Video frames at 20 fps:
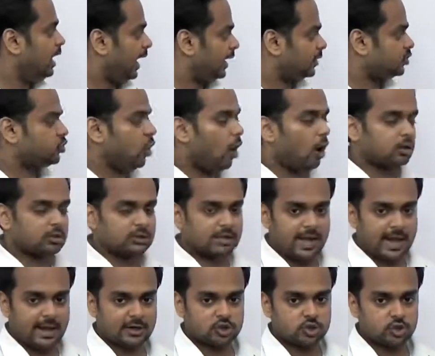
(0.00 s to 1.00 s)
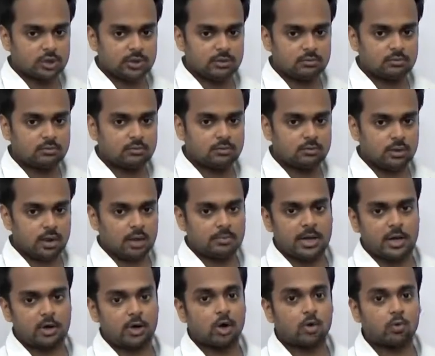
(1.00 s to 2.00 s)
I talked to Ashley
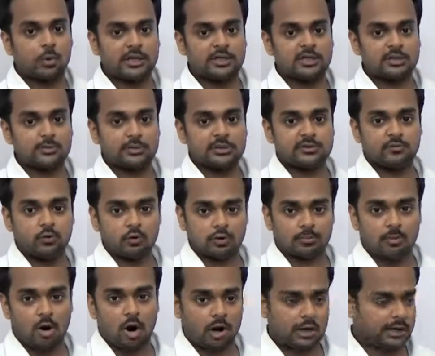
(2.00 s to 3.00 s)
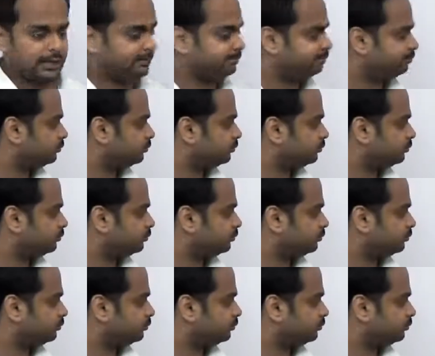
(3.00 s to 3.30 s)
about arrangements for the party.